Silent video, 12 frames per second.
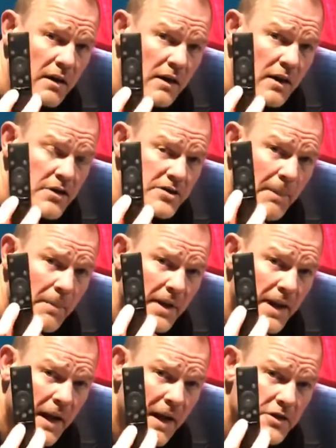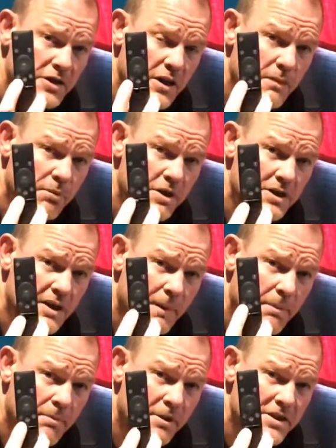It goes up and down, so you've got to press it up
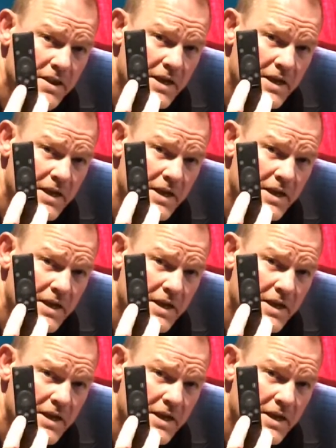and press it